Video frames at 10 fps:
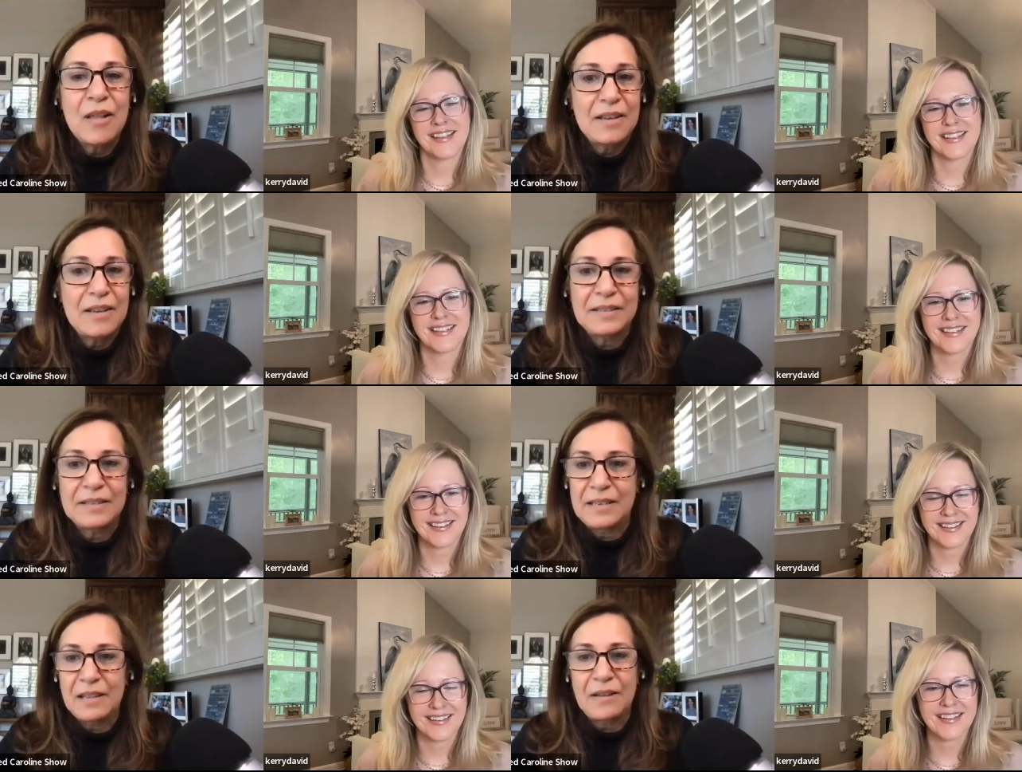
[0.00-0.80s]

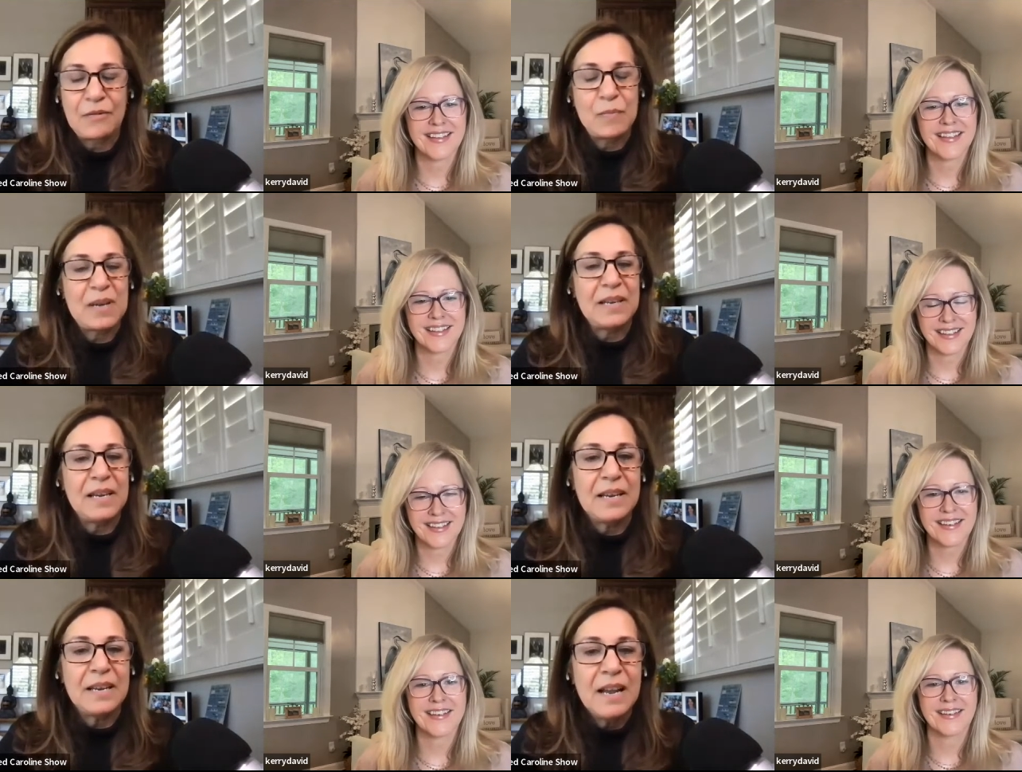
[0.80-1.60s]
Speaker 1: us, tell
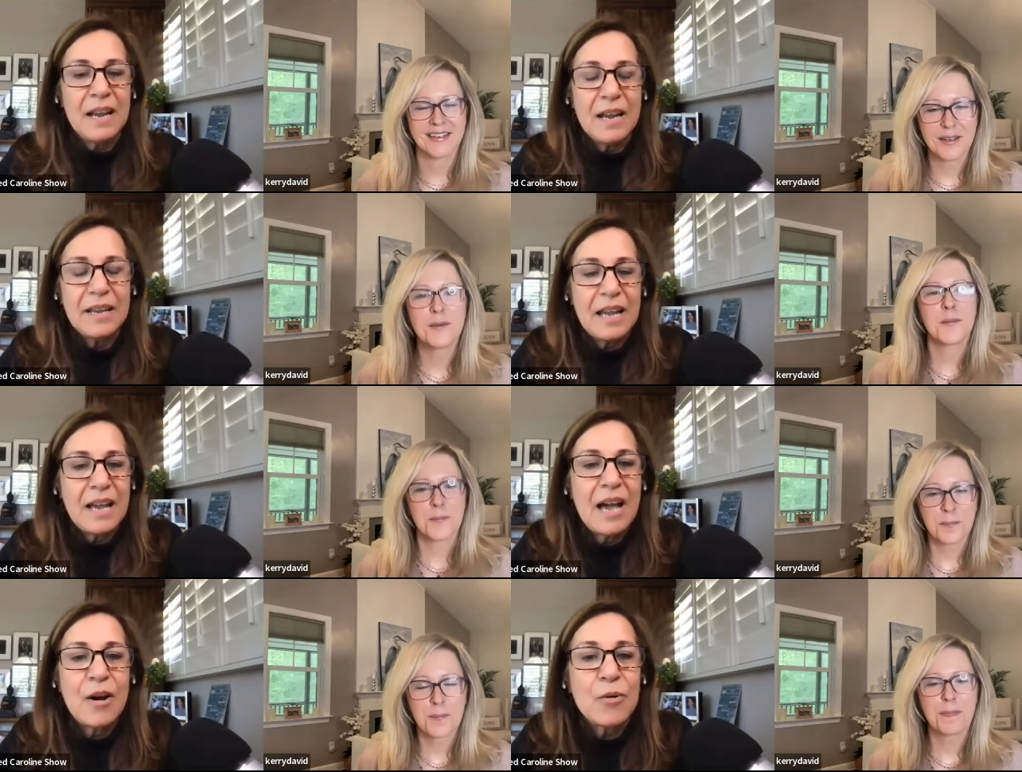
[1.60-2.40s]
everybody,
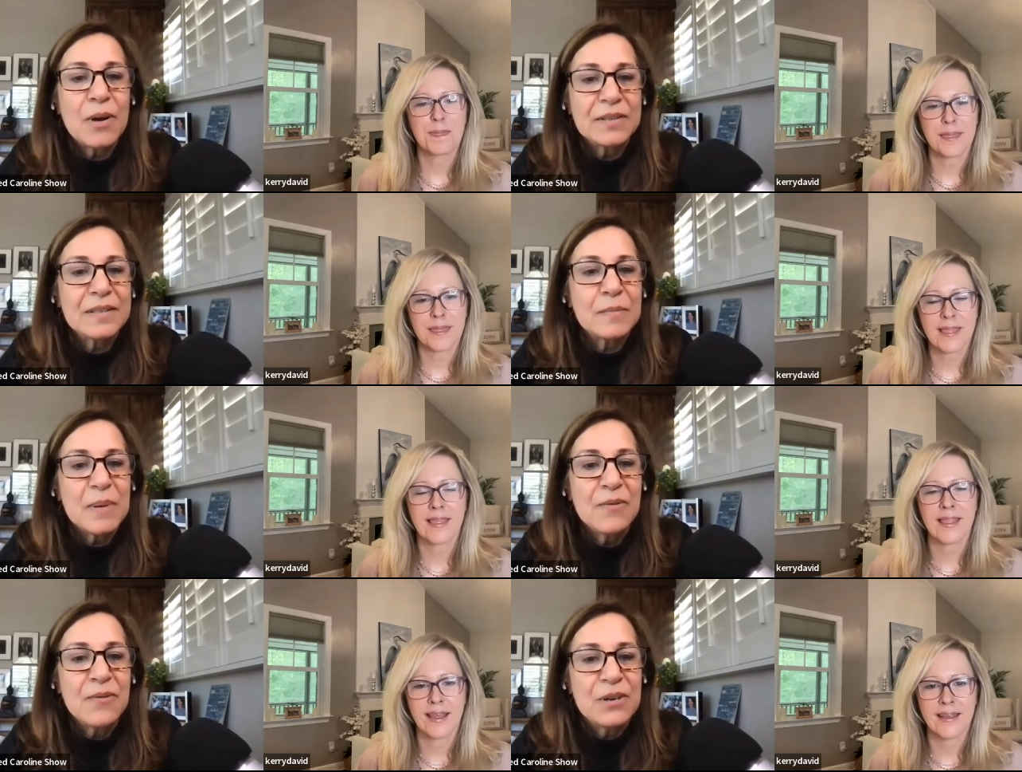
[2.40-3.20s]
how has it
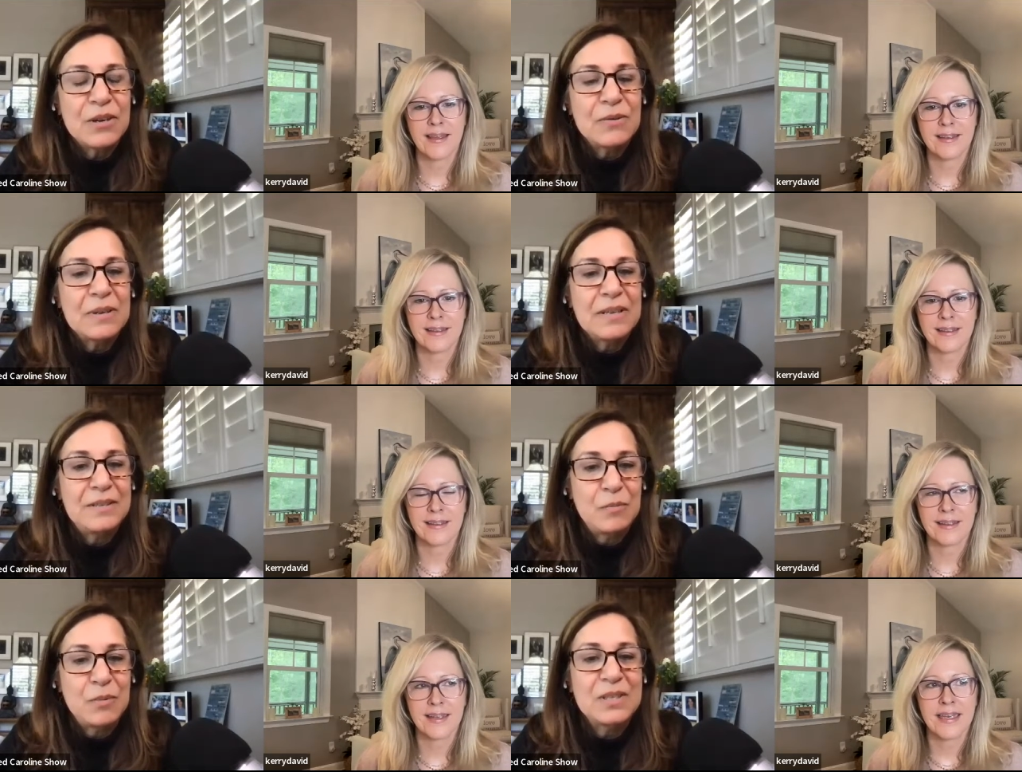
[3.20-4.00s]
been for you?
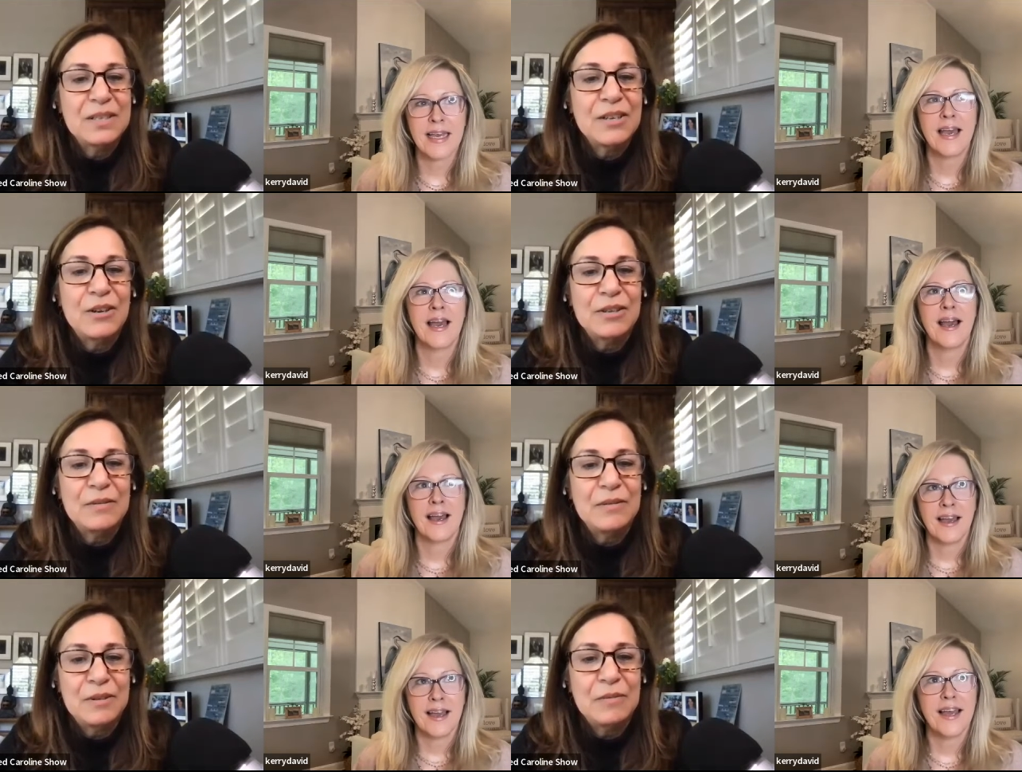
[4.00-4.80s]
Is, was it a
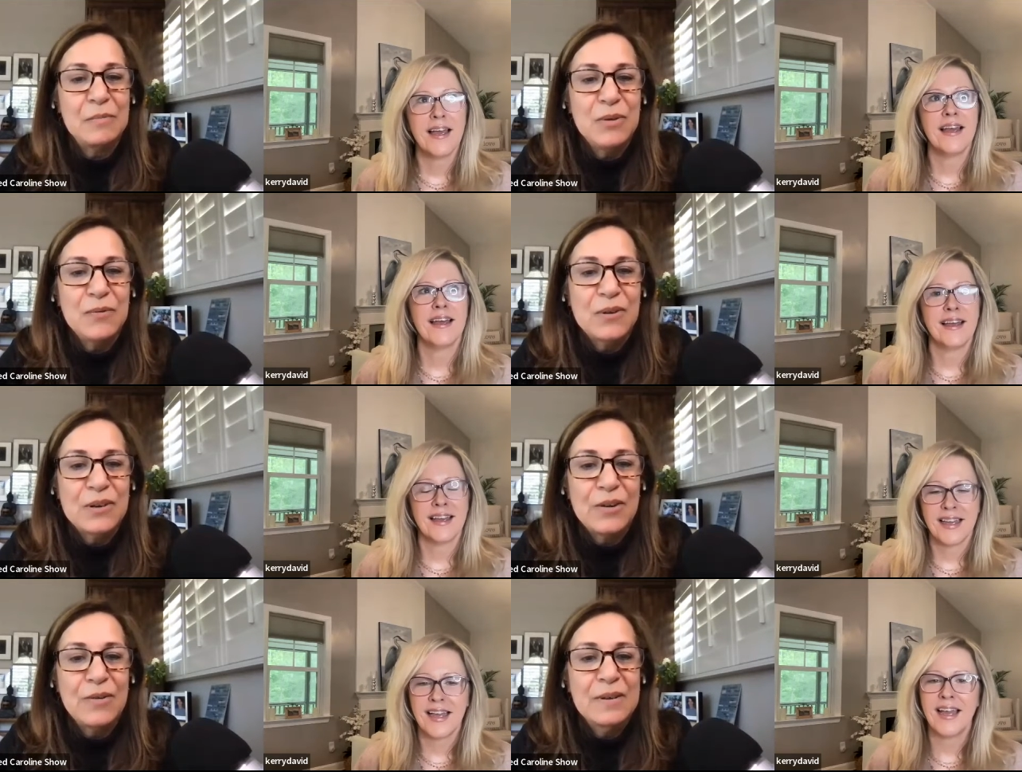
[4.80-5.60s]
good, good move for
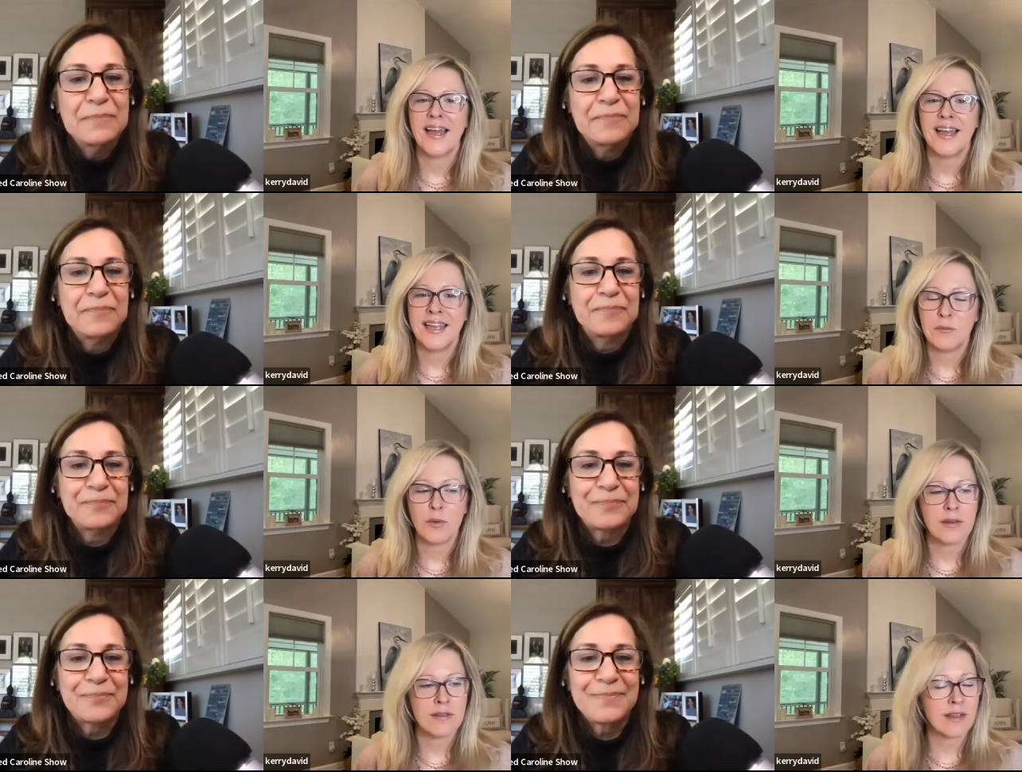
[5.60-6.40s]
you?
Speaker 2: It
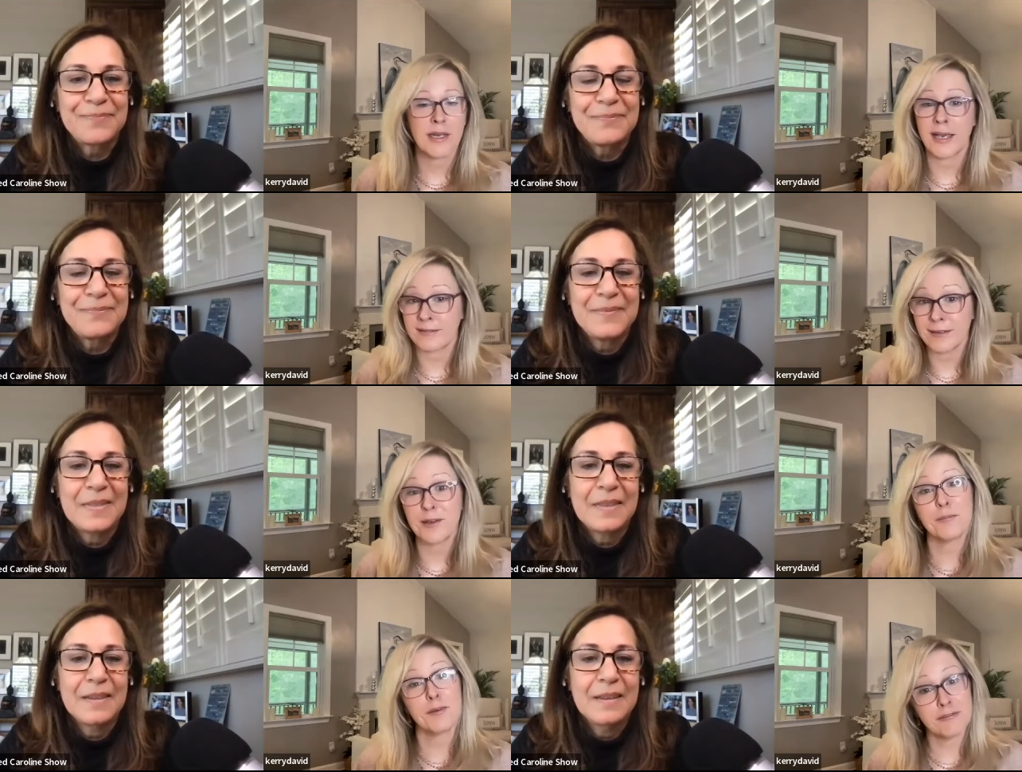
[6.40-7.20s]
was an
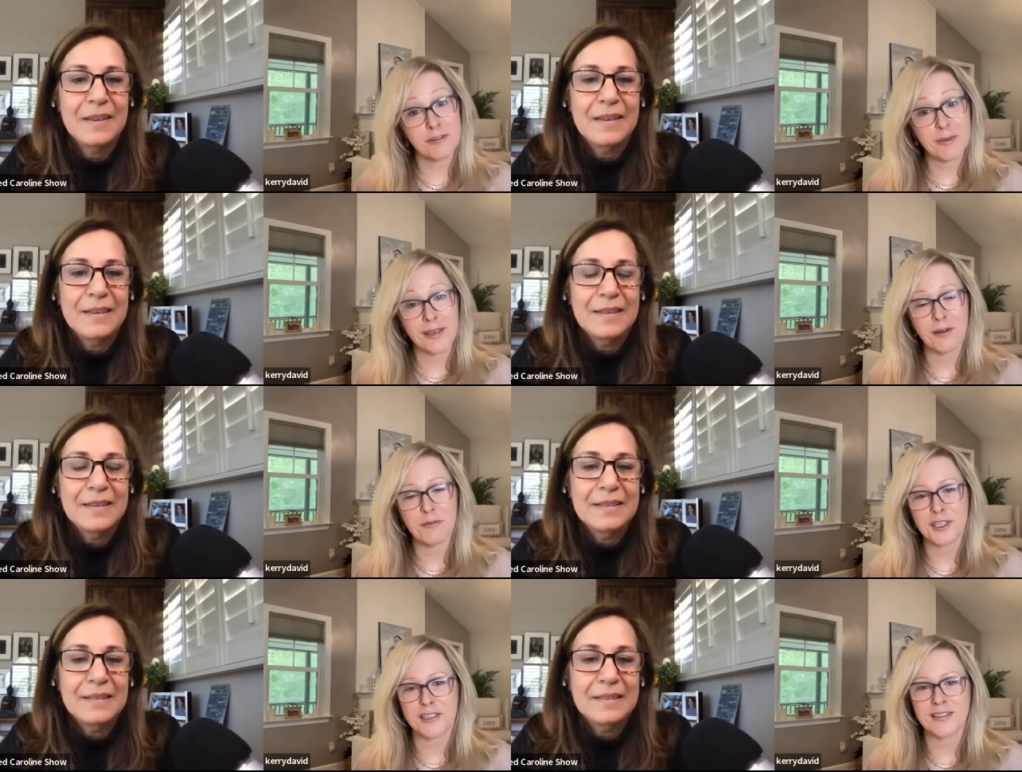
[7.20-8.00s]
excellent move for me. I wish I'd